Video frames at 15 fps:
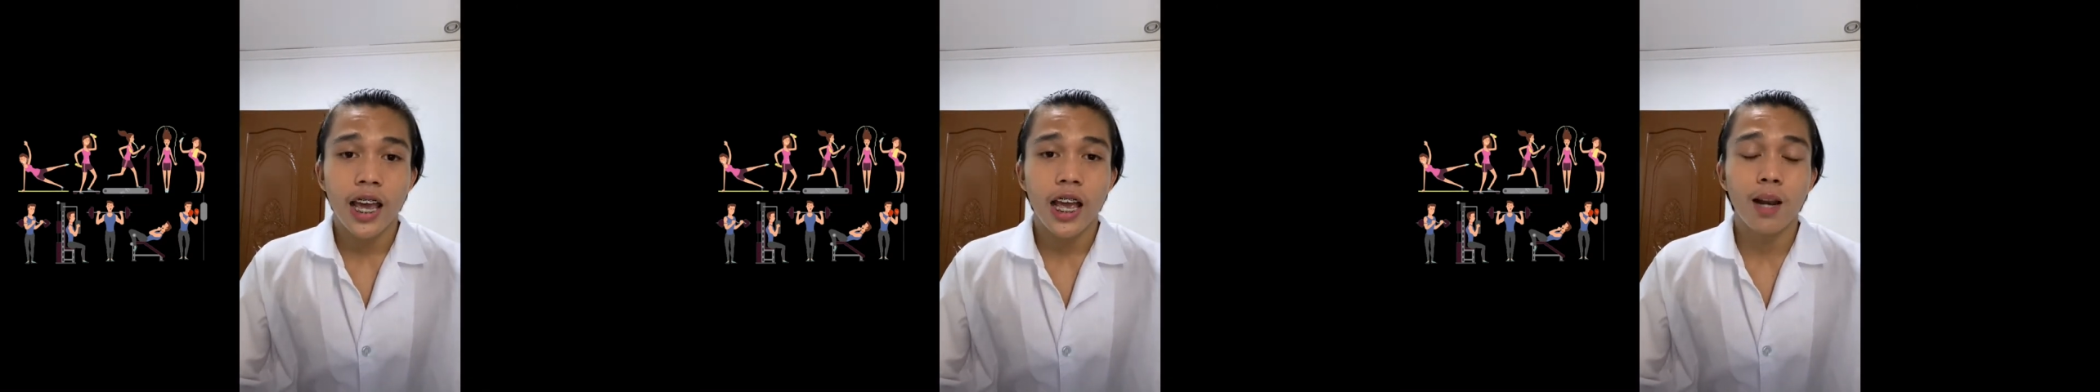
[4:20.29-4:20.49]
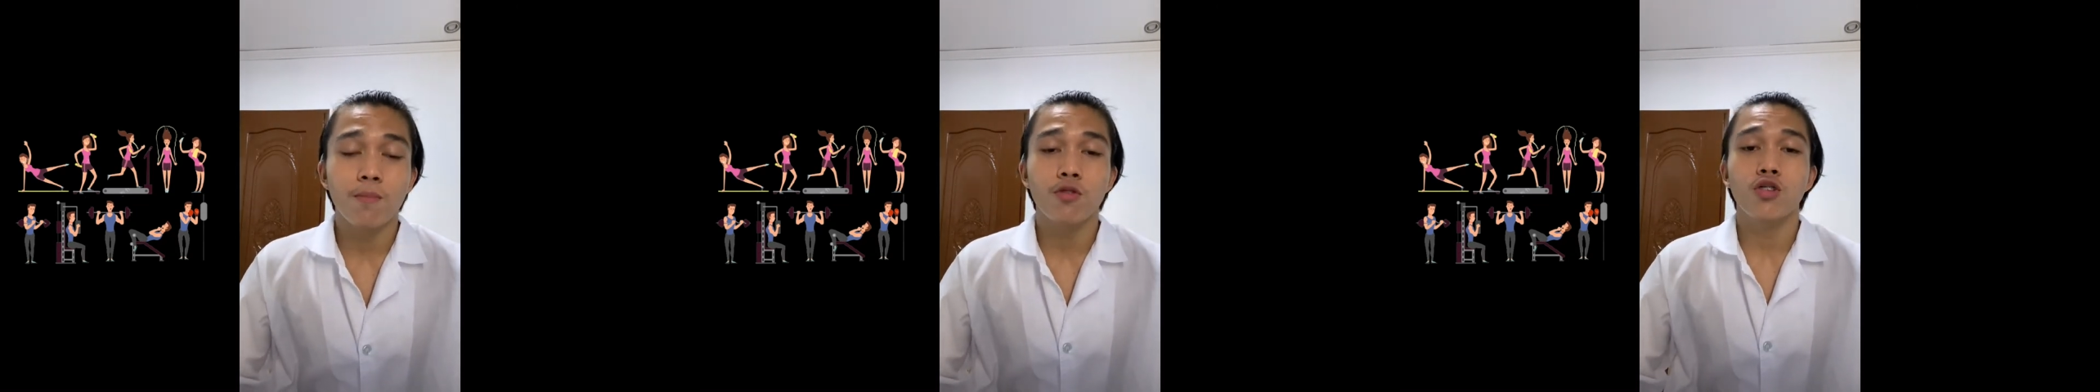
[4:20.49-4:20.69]

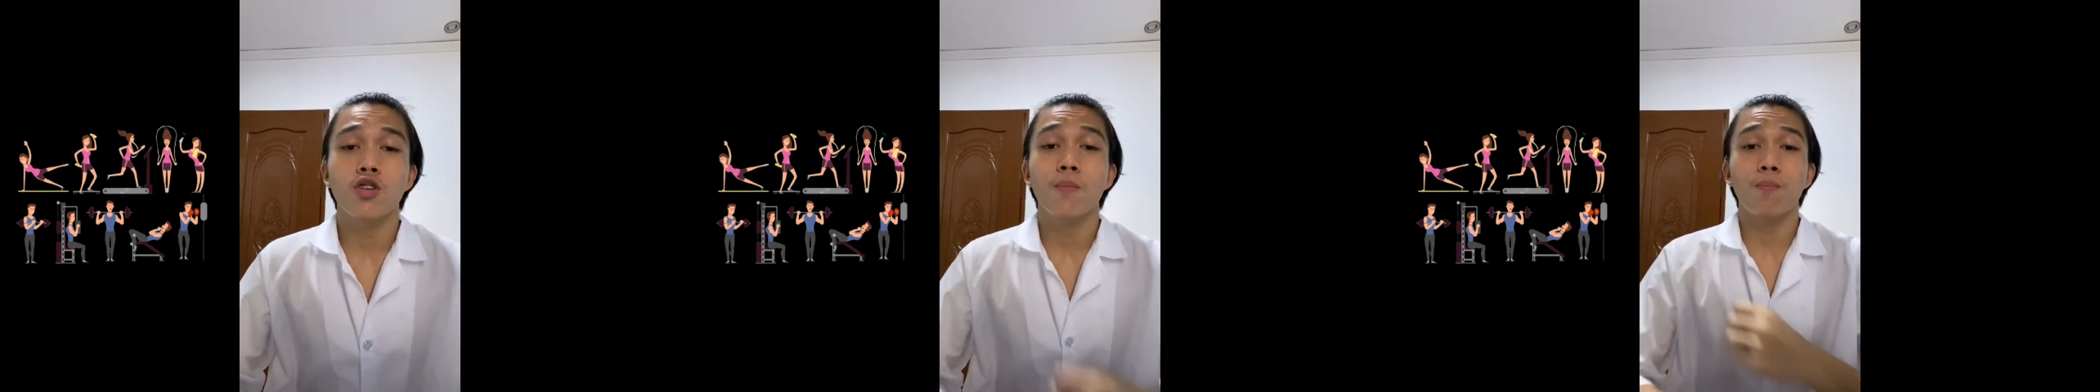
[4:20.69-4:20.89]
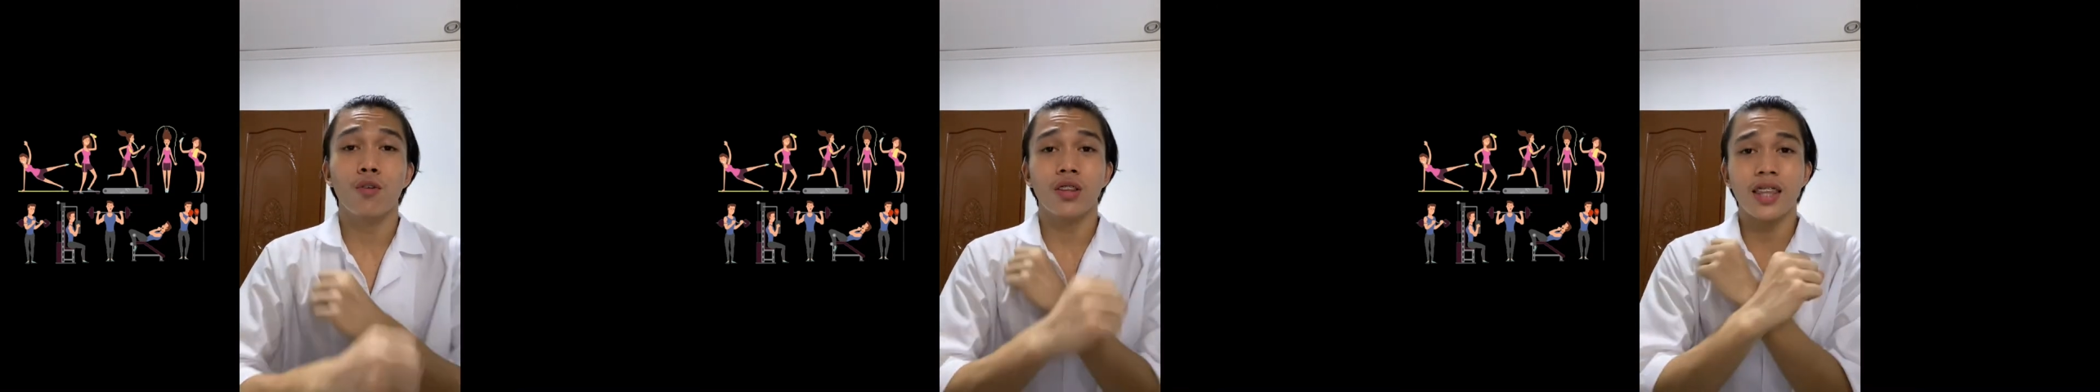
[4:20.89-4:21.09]
helps
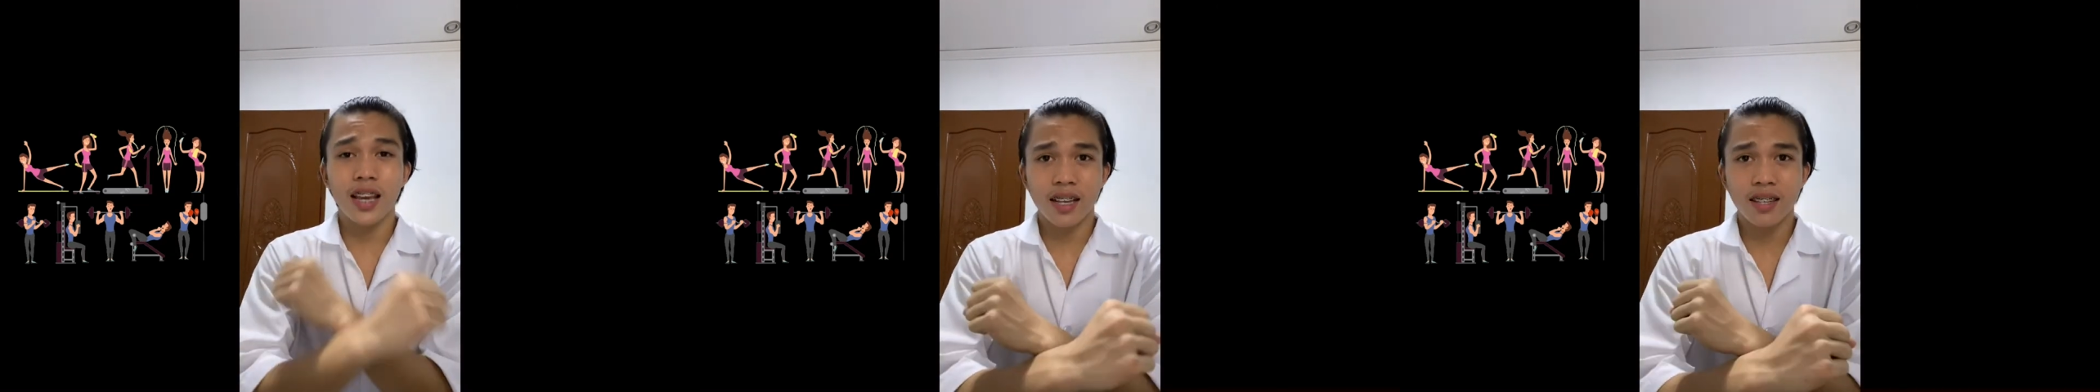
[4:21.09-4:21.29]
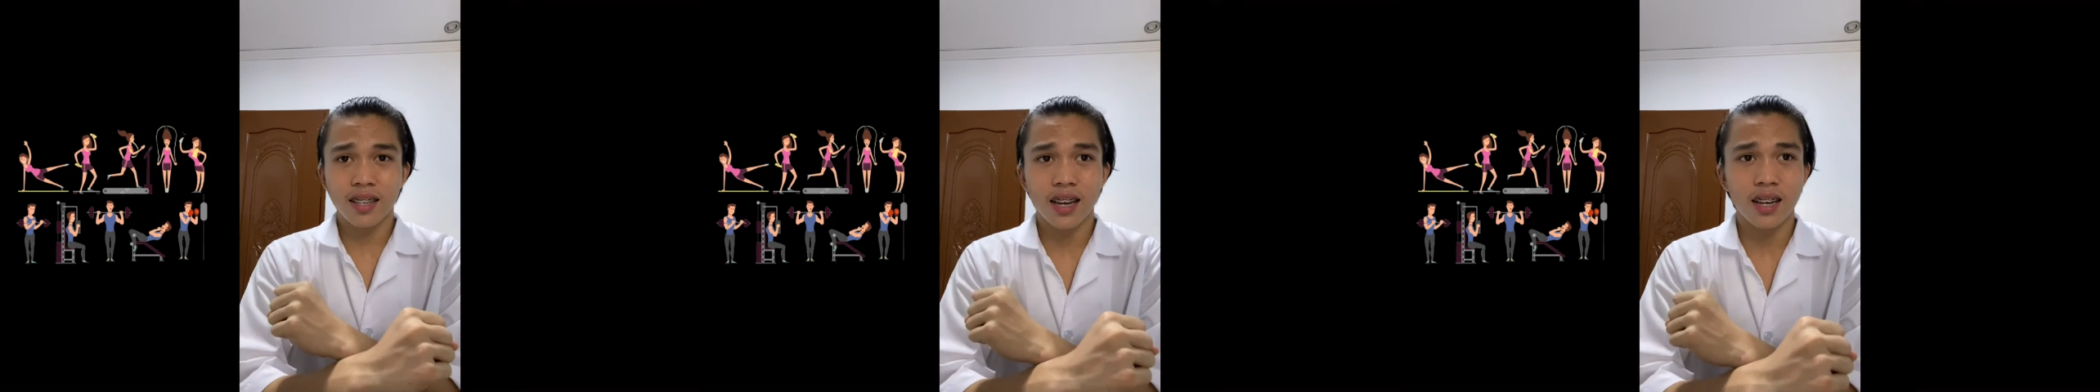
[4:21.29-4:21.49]
to
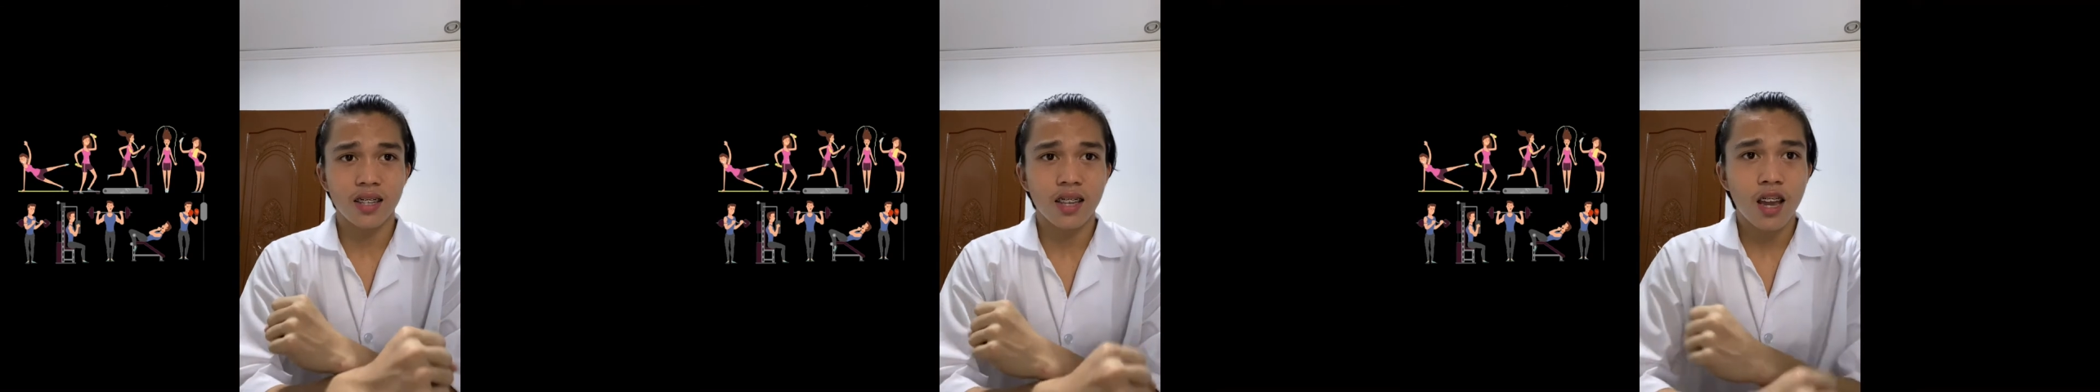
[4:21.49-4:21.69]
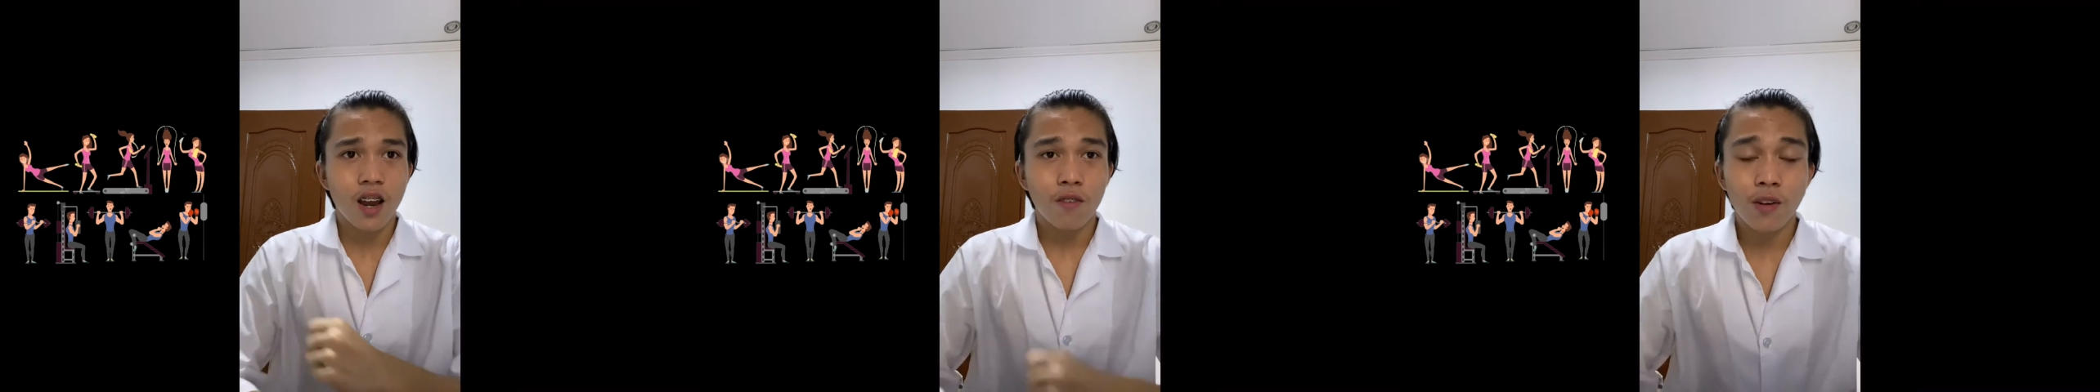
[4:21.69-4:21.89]
protect us